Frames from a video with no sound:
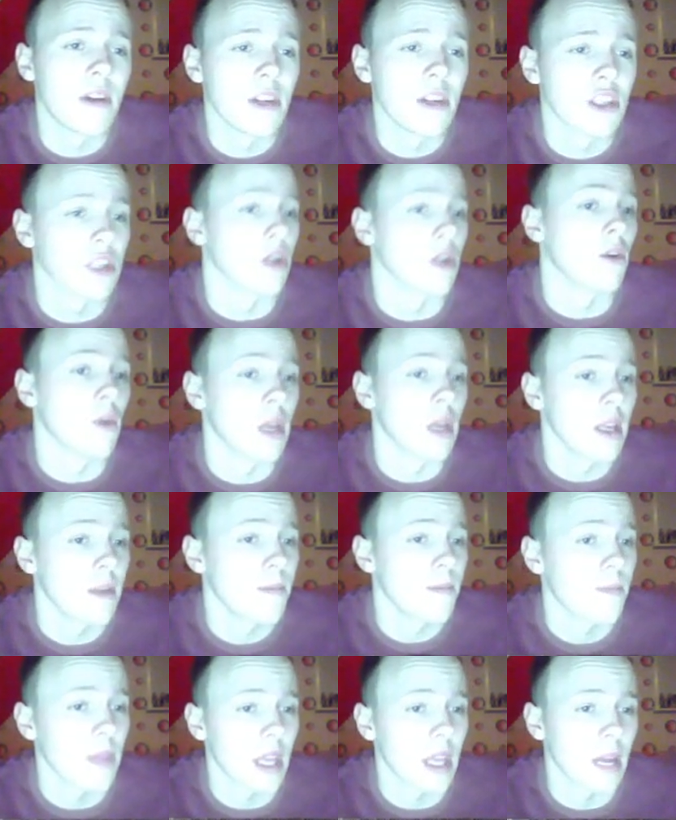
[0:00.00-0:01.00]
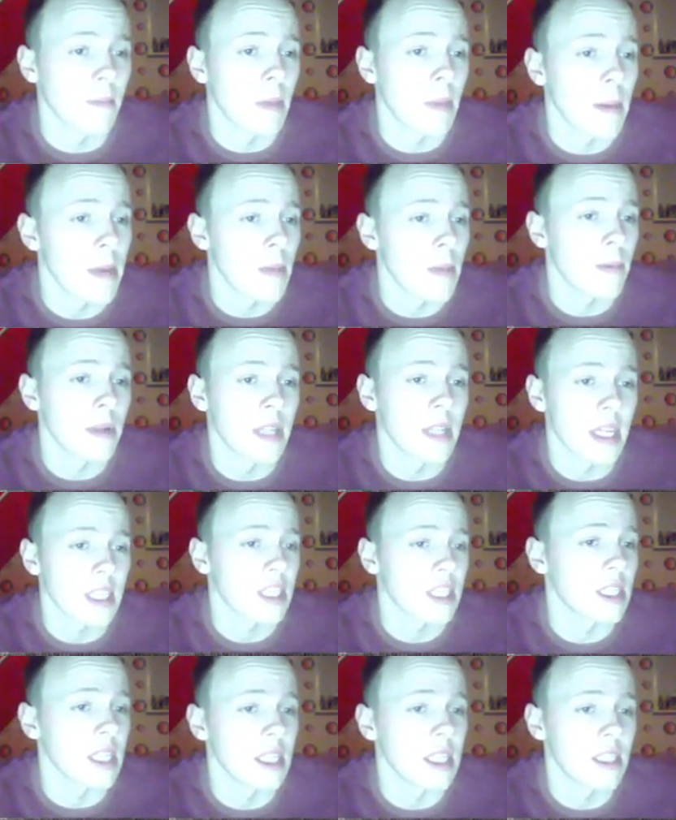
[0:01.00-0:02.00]
very slowly, and maybe he
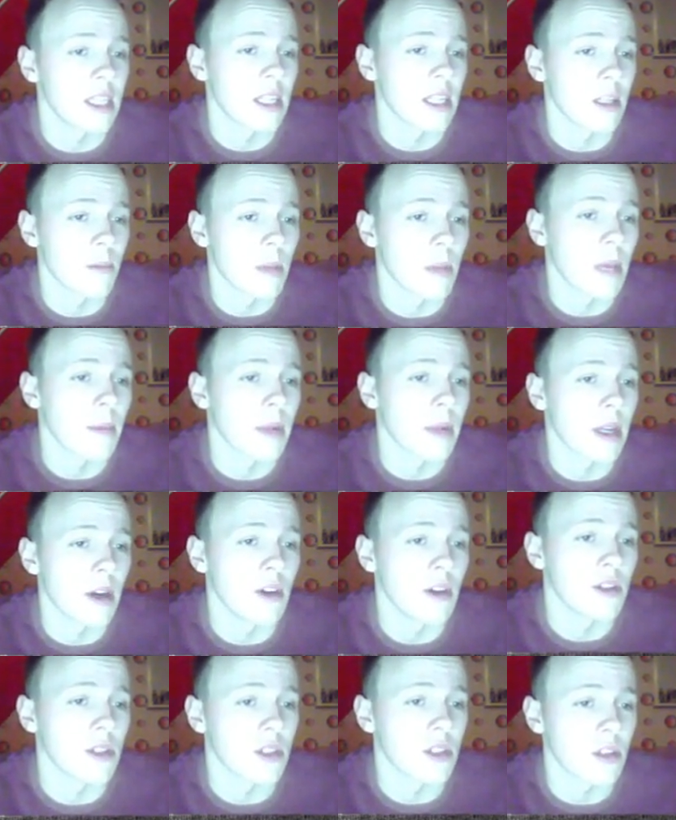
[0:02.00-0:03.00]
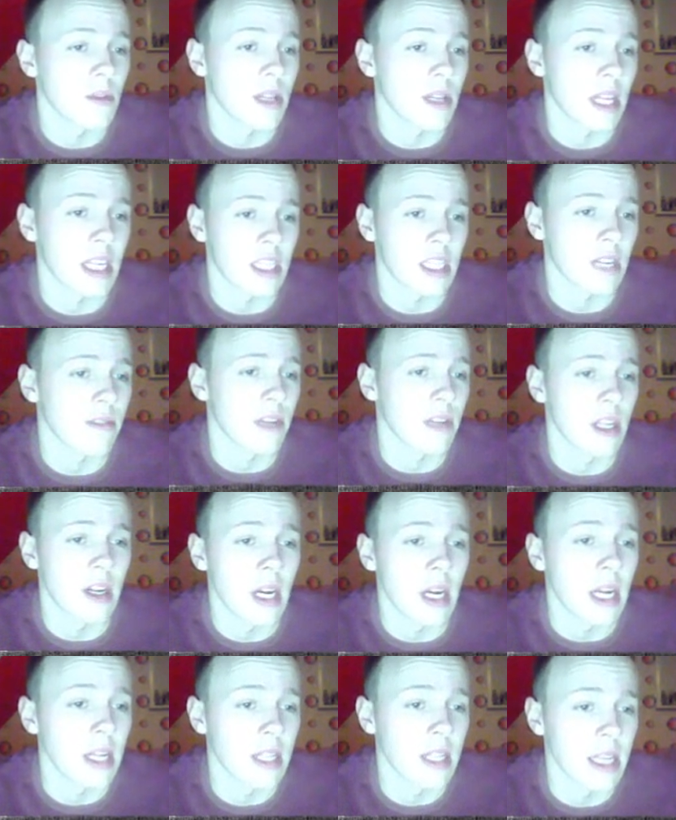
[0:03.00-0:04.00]
predicts the Signal Beam and he goes into something like
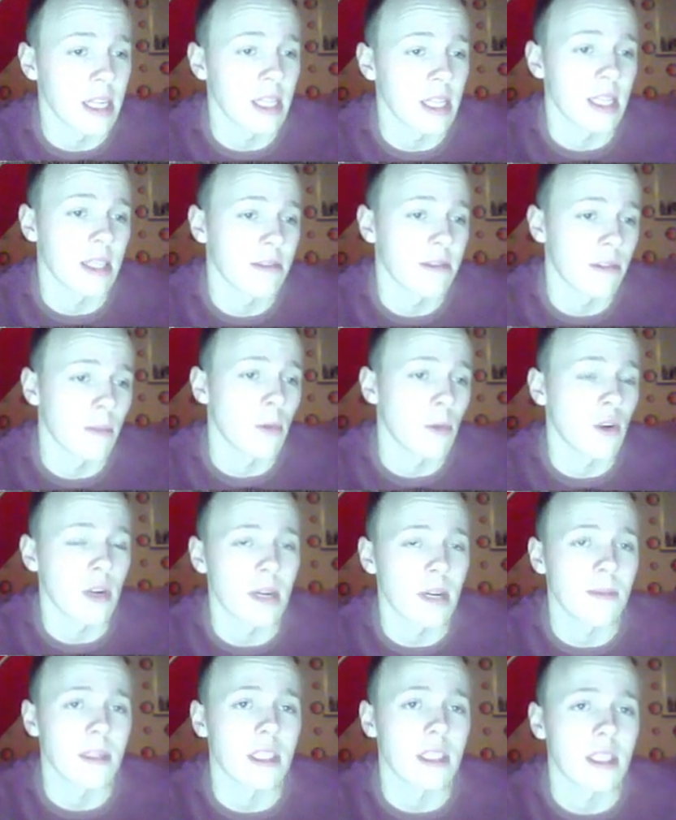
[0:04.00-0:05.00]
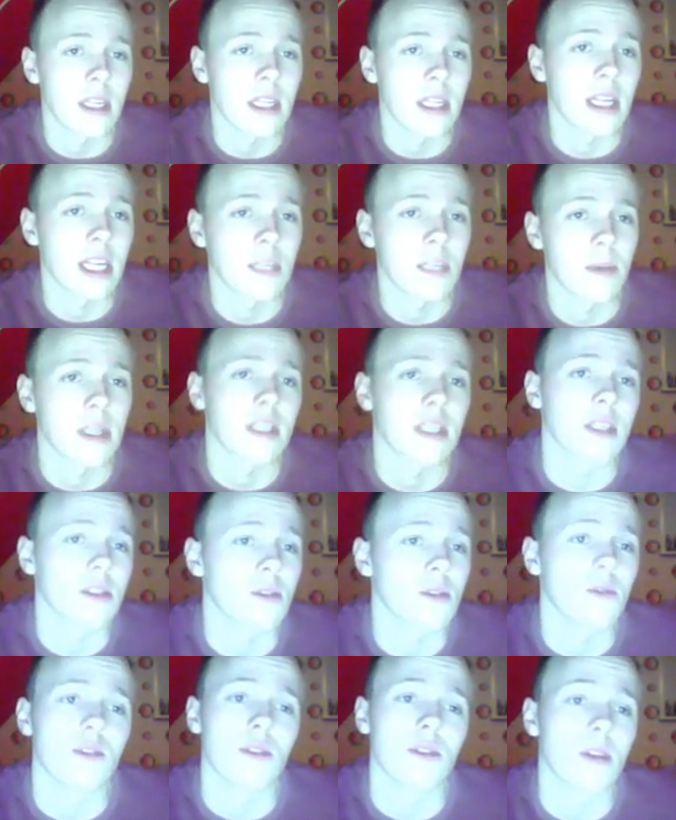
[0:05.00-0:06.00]
Escavalier and it hit it for more damage than he expects
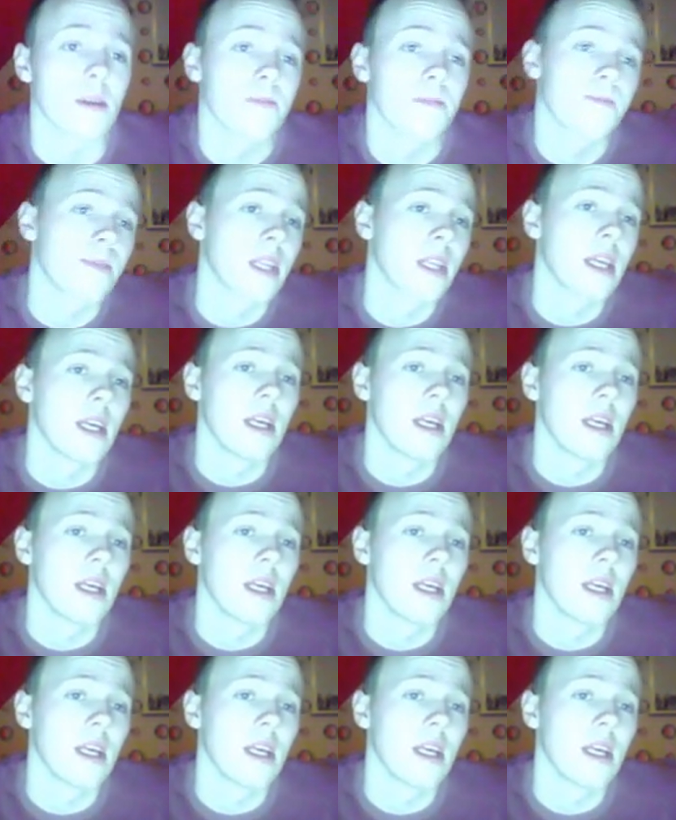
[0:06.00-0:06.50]
it to. So yeah.